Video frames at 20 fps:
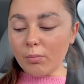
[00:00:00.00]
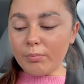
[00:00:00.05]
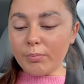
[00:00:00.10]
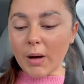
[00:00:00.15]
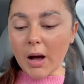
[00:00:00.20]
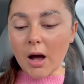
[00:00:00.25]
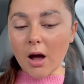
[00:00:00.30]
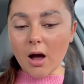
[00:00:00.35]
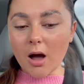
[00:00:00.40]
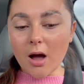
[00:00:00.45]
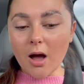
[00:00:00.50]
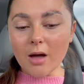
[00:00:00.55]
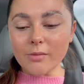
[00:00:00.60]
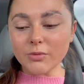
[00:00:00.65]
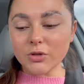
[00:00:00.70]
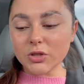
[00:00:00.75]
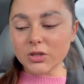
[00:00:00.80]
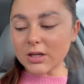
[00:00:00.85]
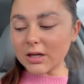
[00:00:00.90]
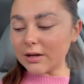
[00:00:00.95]
But I'm
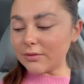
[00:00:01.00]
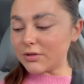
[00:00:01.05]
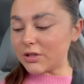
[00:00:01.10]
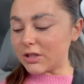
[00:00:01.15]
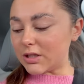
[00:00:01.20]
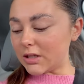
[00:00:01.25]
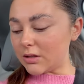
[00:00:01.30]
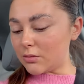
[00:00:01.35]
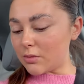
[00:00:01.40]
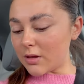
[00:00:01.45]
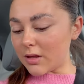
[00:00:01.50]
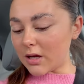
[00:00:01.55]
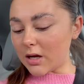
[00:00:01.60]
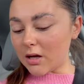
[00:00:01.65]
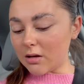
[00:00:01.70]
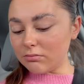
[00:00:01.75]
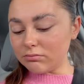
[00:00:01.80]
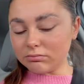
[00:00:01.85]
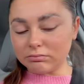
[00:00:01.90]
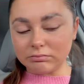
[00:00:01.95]
just gonna have to deal with it.